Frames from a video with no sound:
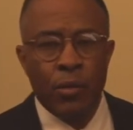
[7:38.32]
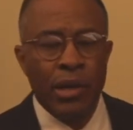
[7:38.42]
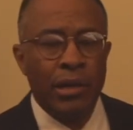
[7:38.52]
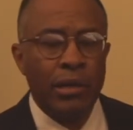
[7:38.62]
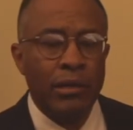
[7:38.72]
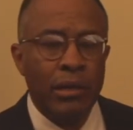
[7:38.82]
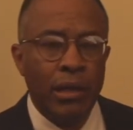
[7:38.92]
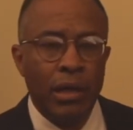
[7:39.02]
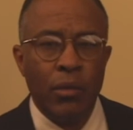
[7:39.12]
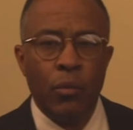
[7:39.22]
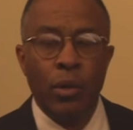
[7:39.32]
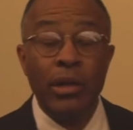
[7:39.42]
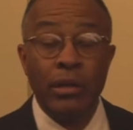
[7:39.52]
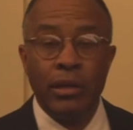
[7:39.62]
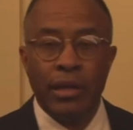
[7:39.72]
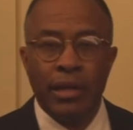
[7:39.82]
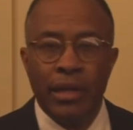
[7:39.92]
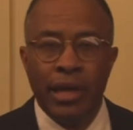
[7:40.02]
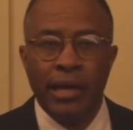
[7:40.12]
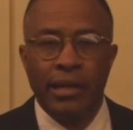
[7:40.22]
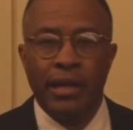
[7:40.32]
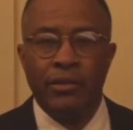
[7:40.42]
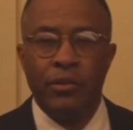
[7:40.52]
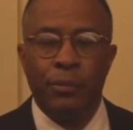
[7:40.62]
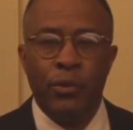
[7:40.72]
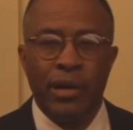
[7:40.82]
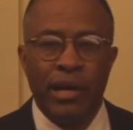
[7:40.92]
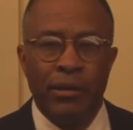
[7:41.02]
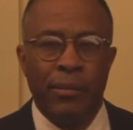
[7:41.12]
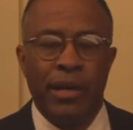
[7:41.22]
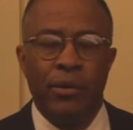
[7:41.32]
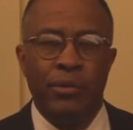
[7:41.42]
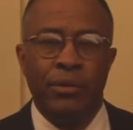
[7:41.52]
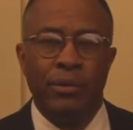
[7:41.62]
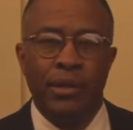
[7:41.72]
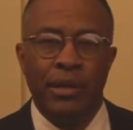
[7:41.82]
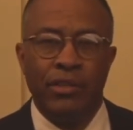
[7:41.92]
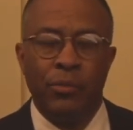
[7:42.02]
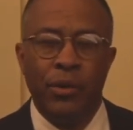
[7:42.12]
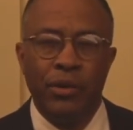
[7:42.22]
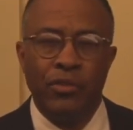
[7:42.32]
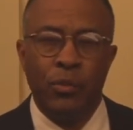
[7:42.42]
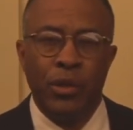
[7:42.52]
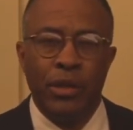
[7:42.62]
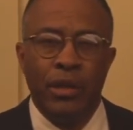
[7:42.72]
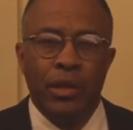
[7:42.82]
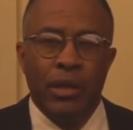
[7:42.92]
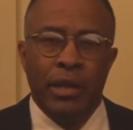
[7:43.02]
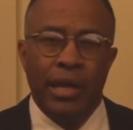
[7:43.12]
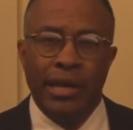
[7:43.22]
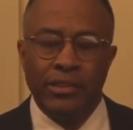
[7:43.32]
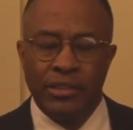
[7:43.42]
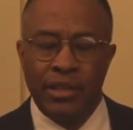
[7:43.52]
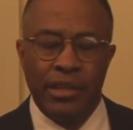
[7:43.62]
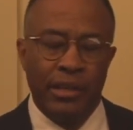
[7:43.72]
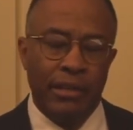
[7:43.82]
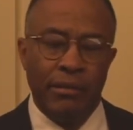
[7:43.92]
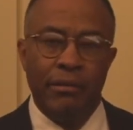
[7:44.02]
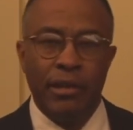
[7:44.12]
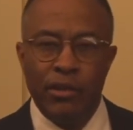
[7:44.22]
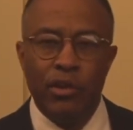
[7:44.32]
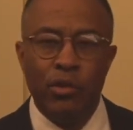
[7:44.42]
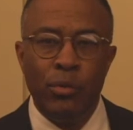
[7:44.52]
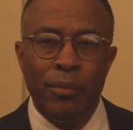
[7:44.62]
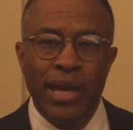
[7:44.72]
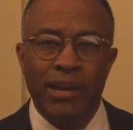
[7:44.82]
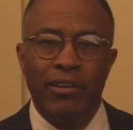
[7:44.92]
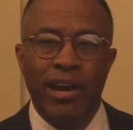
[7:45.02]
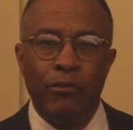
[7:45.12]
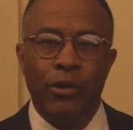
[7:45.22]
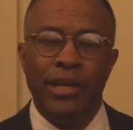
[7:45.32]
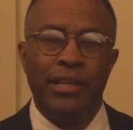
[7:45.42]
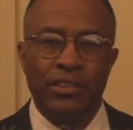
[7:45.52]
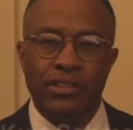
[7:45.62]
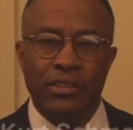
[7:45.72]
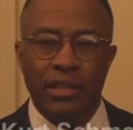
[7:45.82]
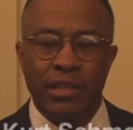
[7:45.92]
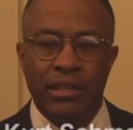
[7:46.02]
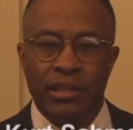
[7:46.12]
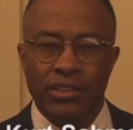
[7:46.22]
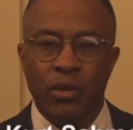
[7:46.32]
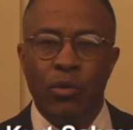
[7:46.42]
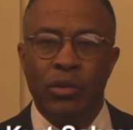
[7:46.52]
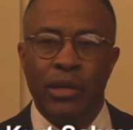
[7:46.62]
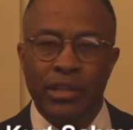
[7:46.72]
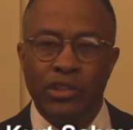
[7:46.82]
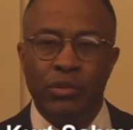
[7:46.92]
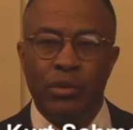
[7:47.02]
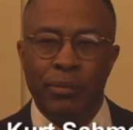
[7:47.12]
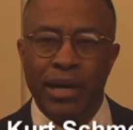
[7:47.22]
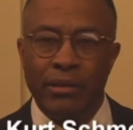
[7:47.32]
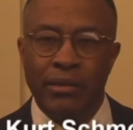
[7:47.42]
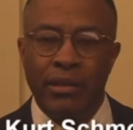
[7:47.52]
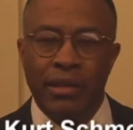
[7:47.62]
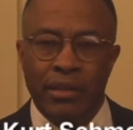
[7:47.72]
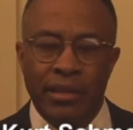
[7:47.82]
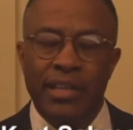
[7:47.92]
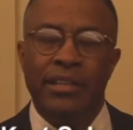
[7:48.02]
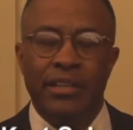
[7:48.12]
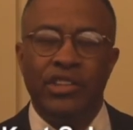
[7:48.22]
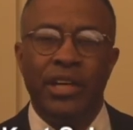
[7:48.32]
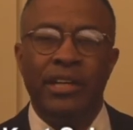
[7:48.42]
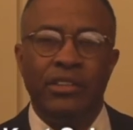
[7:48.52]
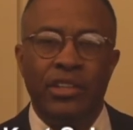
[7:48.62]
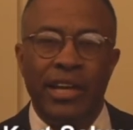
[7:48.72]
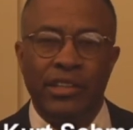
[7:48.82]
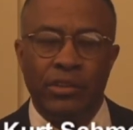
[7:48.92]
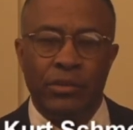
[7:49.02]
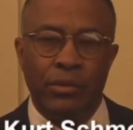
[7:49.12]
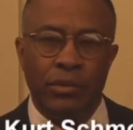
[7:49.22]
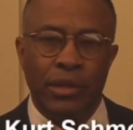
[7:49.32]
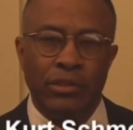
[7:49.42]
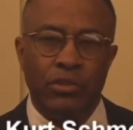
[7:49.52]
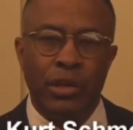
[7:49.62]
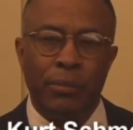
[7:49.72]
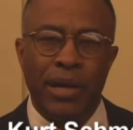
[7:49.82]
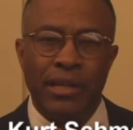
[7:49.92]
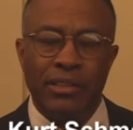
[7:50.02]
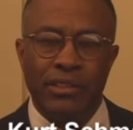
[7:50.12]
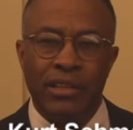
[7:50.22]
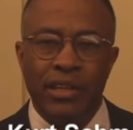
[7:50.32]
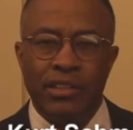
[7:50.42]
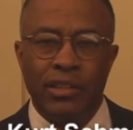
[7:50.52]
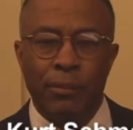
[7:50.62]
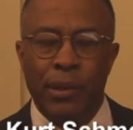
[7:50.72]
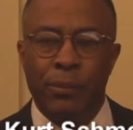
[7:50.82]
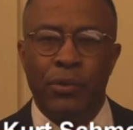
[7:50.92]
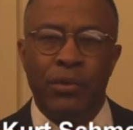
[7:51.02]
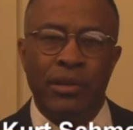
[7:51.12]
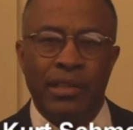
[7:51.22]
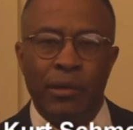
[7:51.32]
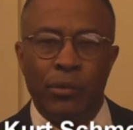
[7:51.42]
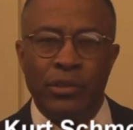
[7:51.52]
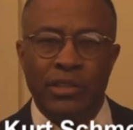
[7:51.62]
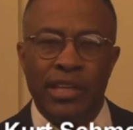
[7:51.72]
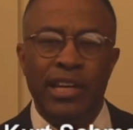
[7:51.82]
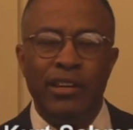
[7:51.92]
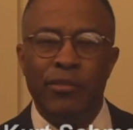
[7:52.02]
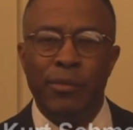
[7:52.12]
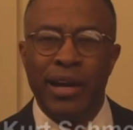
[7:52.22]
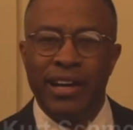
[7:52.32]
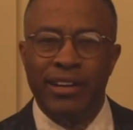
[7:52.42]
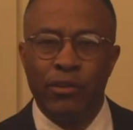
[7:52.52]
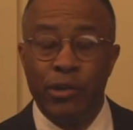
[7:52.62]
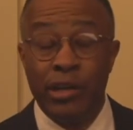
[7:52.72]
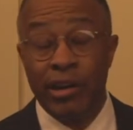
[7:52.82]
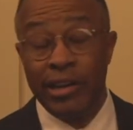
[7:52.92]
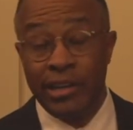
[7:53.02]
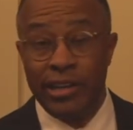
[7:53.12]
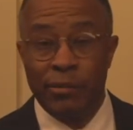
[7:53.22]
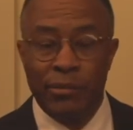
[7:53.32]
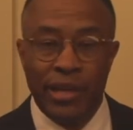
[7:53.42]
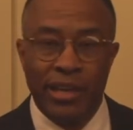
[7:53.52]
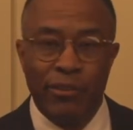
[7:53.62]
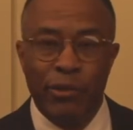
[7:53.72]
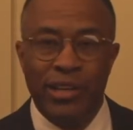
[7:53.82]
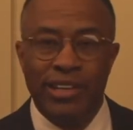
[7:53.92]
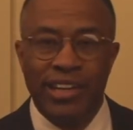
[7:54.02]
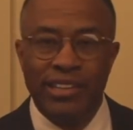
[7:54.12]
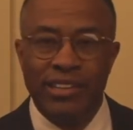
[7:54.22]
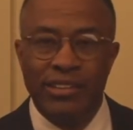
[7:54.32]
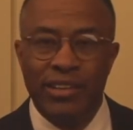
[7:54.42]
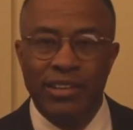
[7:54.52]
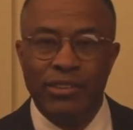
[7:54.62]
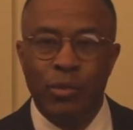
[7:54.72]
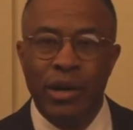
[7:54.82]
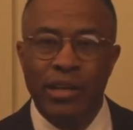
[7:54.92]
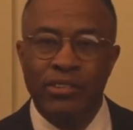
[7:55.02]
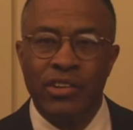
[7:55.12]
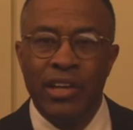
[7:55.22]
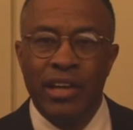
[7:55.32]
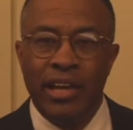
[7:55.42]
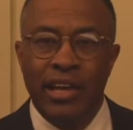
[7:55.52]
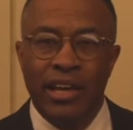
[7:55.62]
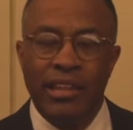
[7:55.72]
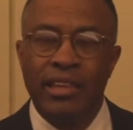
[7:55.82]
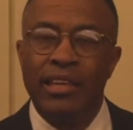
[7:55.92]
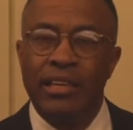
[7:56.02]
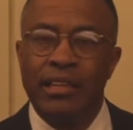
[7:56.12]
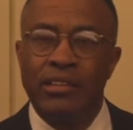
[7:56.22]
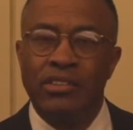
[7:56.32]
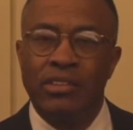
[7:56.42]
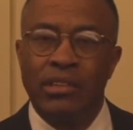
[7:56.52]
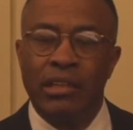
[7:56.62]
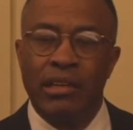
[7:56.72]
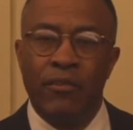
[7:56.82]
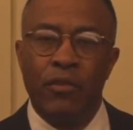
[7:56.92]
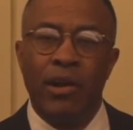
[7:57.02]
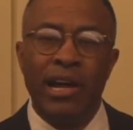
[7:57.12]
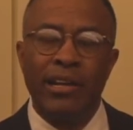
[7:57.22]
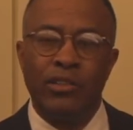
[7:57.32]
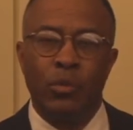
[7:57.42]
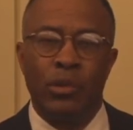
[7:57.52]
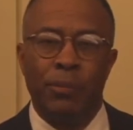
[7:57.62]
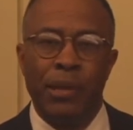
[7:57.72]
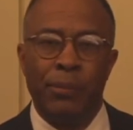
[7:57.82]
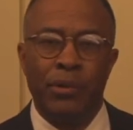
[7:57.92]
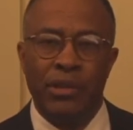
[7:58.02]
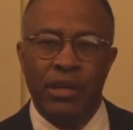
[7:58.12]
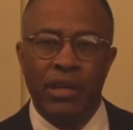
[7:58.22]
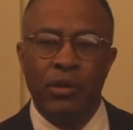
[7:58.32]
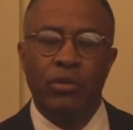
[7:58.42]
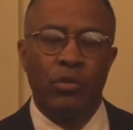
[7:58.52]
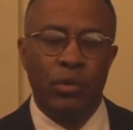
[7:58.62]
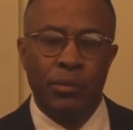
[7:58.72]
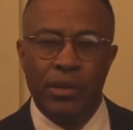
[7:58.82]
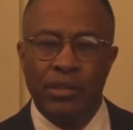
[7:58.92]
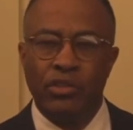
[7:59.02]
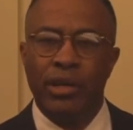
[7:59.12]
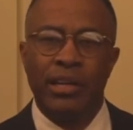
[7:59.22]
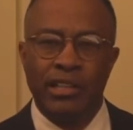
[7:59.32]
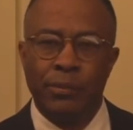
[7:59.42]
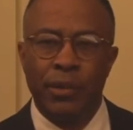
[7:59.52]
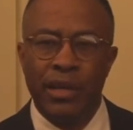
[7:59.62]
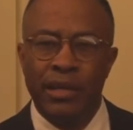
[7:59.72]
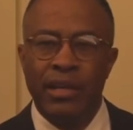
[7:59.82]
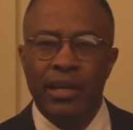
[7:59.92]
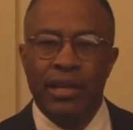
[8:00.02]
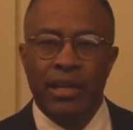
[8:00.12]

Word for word: Well, uh, one thing I, I do point out in my own experience when as a, a, new mayor, I raised this whole issue about the need to change national uh, drug policy. Some people thought that was the end of my career. I ended up getting reelected uh, twice. And I think it's, uh, if you're honest with people and you go to them and you try to explain